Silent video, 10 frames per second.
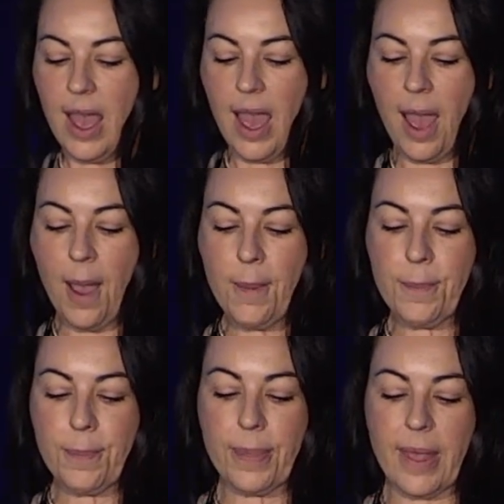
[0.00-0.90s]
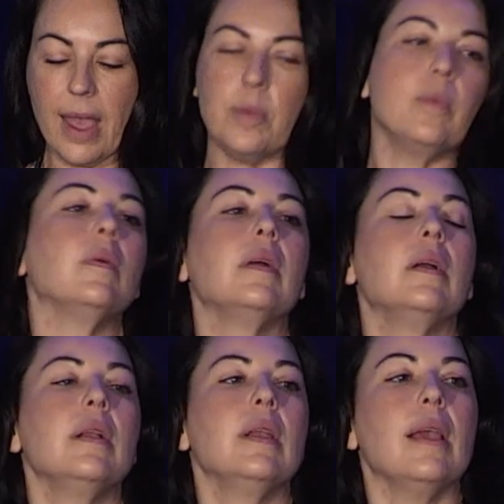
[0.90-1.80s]
And
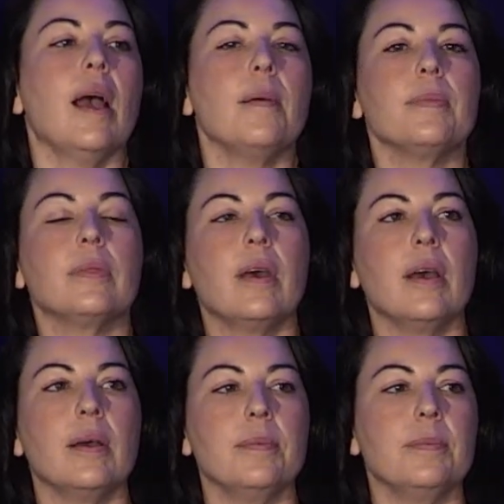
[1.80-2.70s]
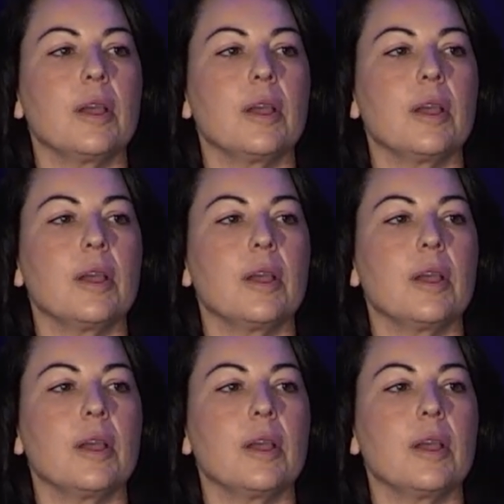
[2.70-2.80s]
the